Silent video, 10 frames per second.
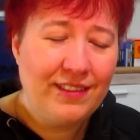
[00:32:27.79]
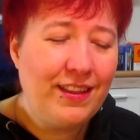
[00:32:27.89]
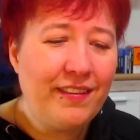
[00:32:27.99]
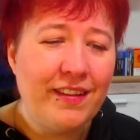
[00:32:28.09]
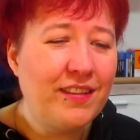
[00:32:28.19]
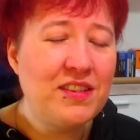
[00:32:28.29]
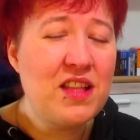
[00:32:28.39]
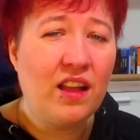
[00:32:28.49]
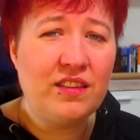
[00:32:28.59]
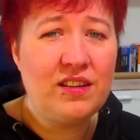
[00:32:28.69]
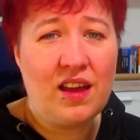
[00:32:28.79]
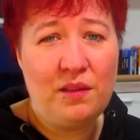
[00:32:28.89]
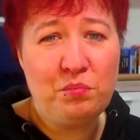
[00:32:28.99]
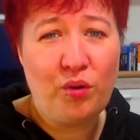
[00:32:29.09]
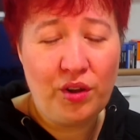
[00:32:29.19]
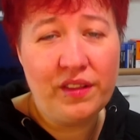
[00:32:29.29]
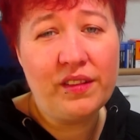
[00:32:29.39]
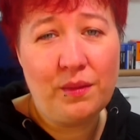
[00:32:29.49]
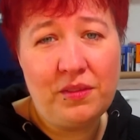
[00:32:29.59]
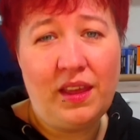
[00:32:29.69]
This is another nine point
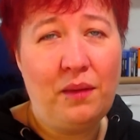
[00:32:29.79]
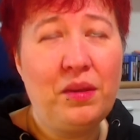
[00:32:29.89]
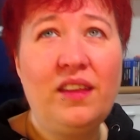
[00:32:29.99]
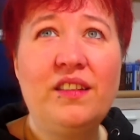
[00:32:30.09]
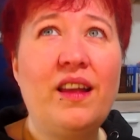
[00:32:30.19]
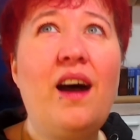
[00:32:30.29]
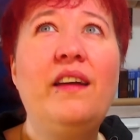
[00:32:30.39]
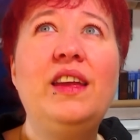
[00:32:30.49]
something because I